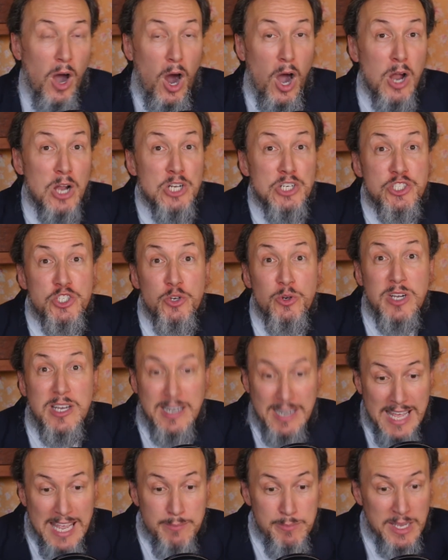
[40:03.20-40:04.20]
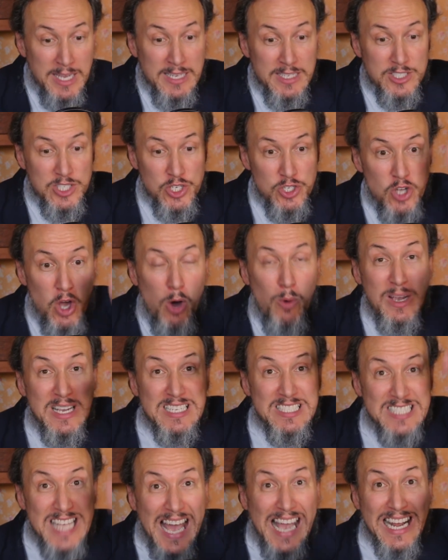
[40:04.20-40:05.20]
Aren't you claiming to know
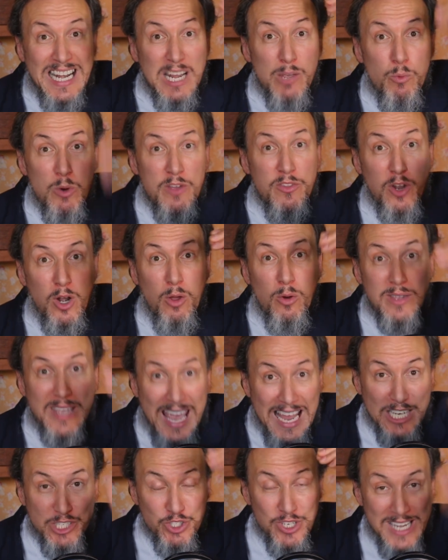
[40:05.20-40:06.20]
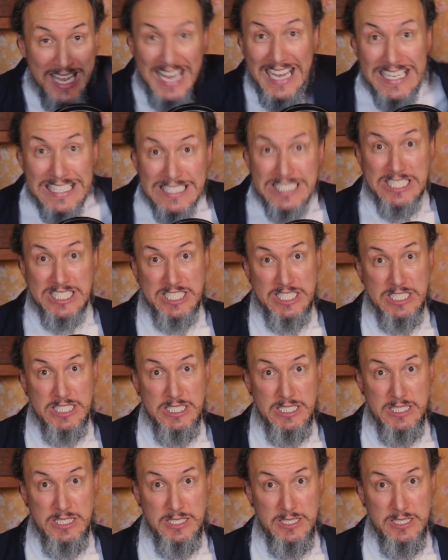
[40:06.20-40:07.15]
exactly where the location is?